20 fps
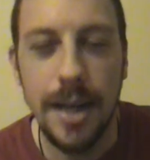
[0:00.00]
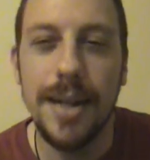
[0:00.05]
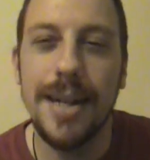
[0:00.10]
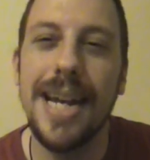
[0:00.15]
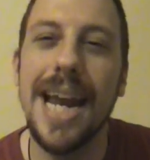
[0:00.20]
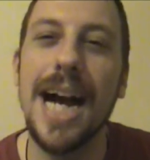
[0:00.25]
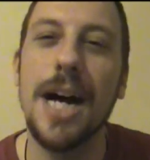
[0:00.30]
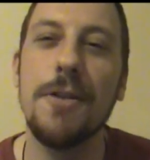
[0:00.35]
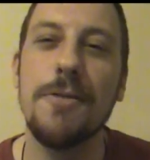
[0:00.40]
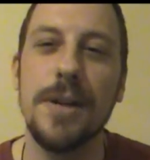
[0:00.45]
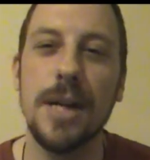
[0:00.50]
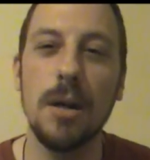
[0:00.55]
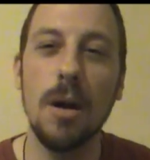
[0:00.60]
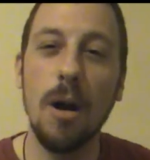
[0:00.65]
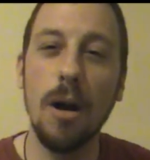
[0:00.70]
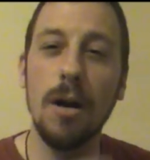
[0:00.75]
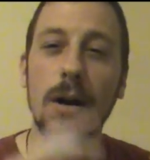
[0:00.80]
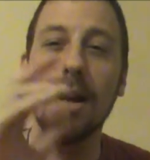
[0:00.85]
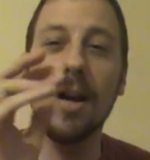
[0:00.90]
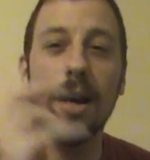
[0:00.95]
Now, there
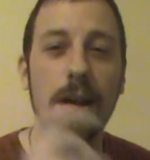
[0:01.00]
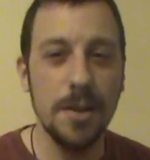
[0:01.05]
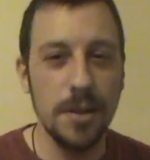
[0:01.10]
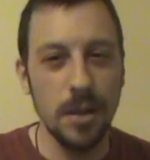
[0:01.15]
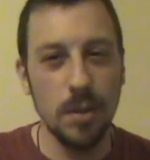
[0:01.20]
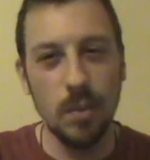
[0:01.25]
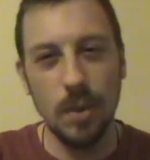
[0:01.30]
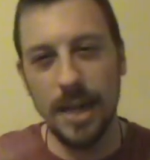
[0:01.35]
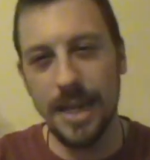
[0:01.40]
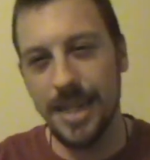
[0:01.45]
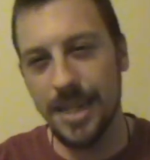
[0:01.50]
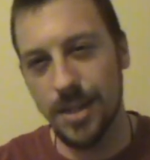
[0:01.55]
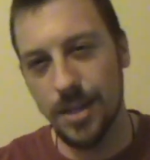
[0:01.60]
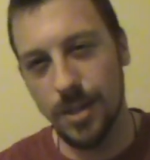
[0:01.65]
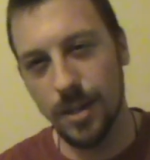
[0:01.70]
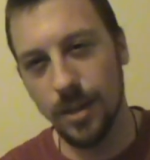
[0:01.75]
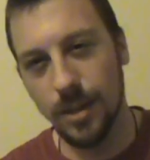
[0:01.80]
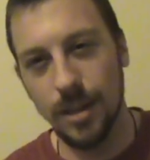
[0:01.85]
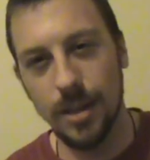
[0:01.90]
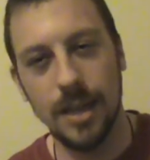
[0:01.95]
are other ways
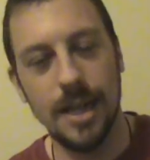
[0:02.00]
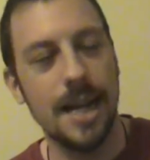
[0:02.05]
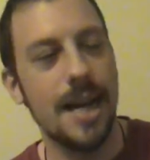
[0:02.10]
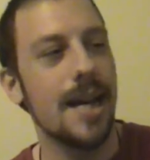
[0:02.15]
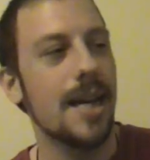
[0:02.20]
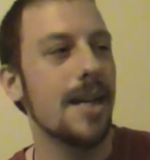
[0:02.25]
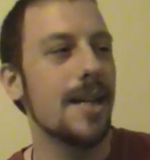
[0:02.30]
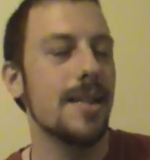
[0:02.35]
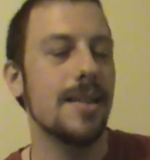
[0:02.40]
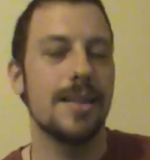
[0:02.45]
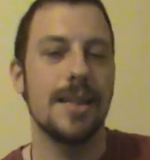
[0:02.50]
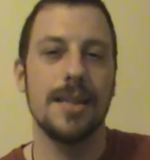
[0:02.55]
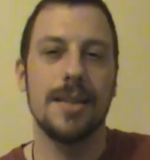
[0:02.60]
to look at it,